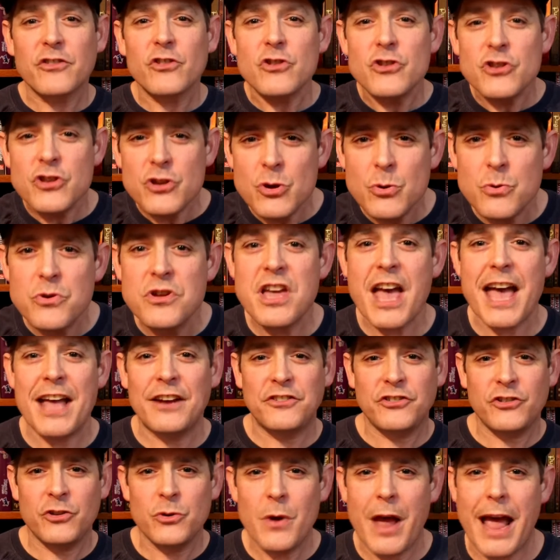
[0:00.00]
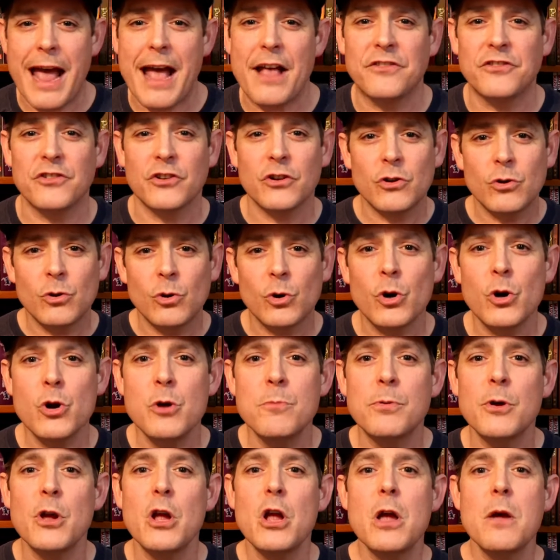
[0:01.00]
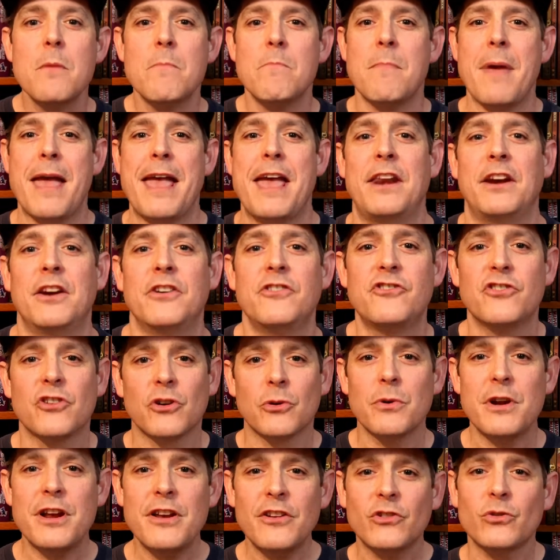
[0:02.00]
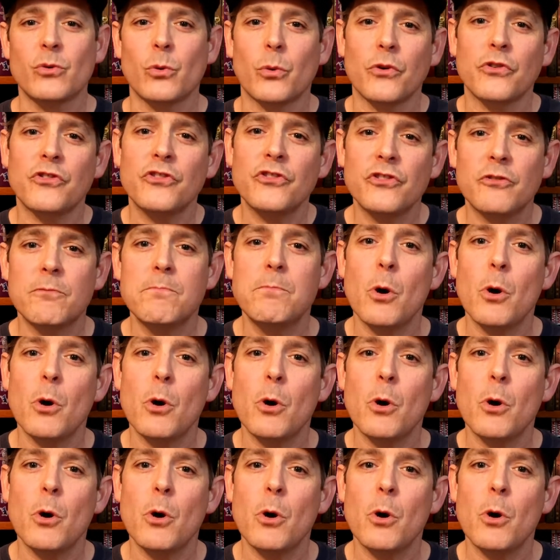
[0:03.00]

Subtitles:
So you get to, as a group, manage your resources.